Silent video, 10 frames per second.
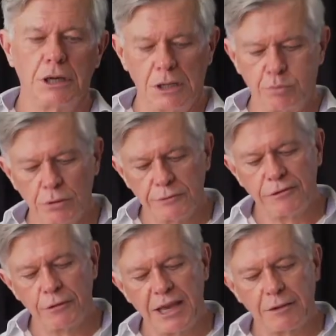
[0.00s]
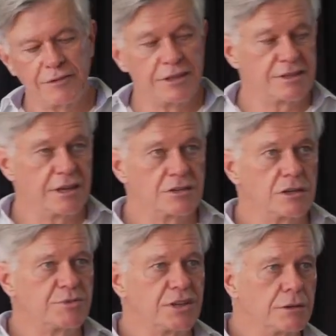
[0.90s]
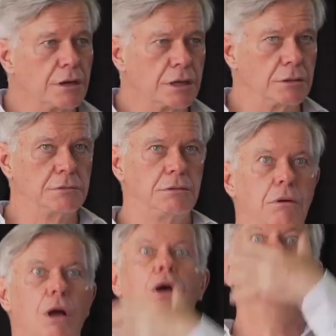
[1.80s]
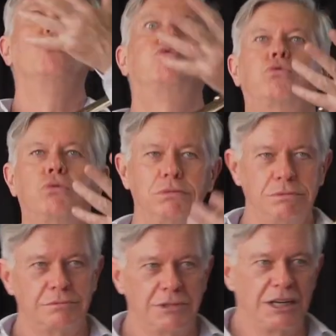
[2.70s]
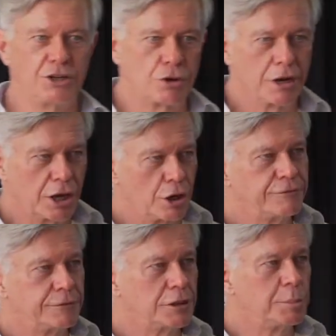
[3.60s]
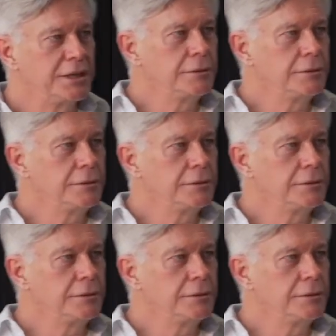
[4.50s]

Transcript: I pull the flute out for this excerpt so that I can really try and go for it a bit.